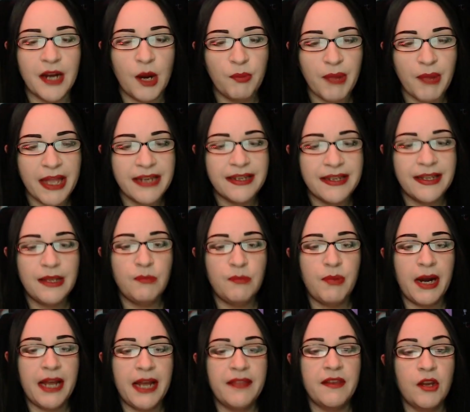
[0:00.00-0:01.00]
upended
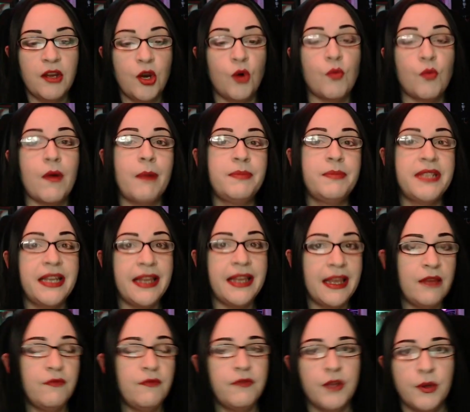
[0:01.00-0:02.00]
by the corrupting
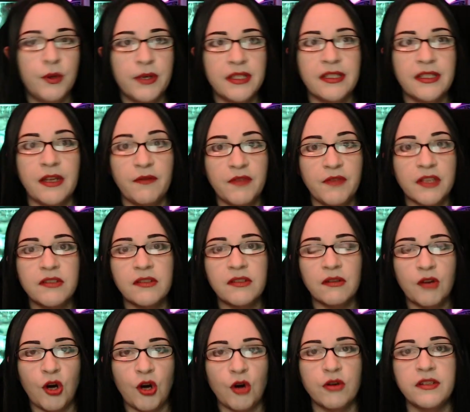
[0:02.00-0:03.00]
influence of this
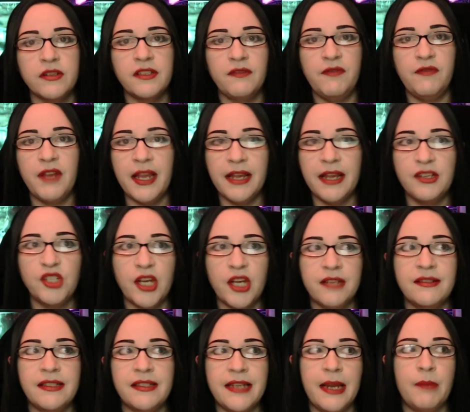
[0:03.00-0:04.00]
cursed
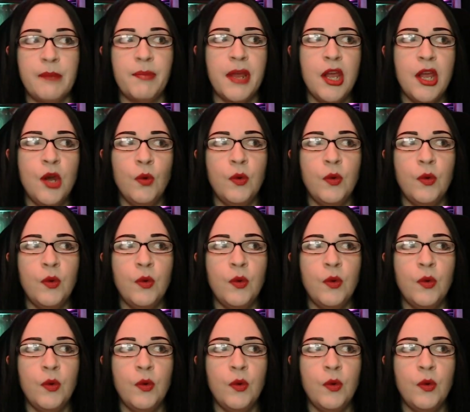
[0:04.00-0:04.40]
VHS tape,